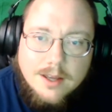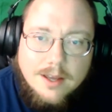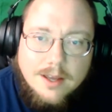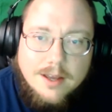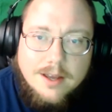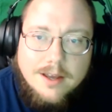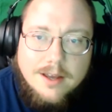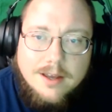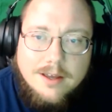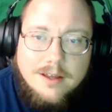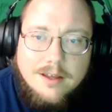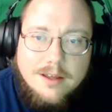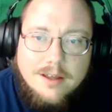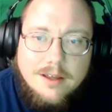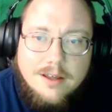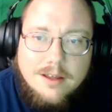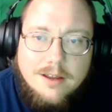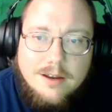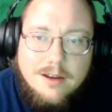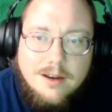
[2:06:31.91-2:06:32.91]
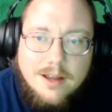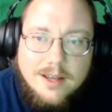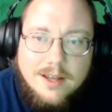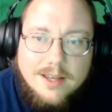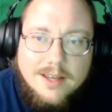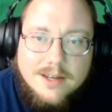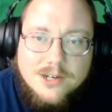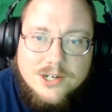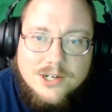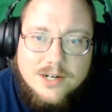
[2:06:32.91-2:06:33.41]
And I
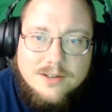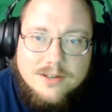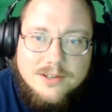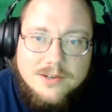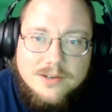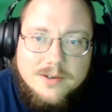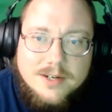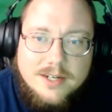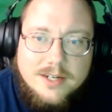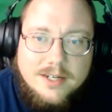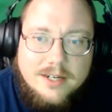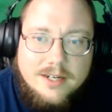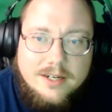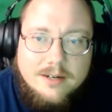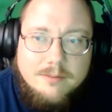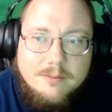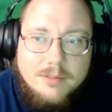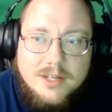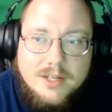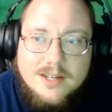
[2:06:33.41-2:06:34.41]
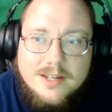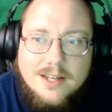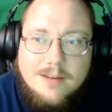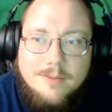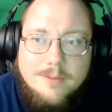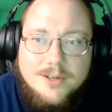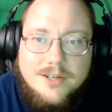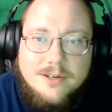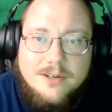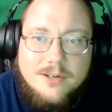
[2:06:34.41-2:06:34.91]
can't share the screen. Please allow
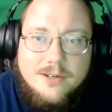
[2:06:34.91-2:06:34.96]
me to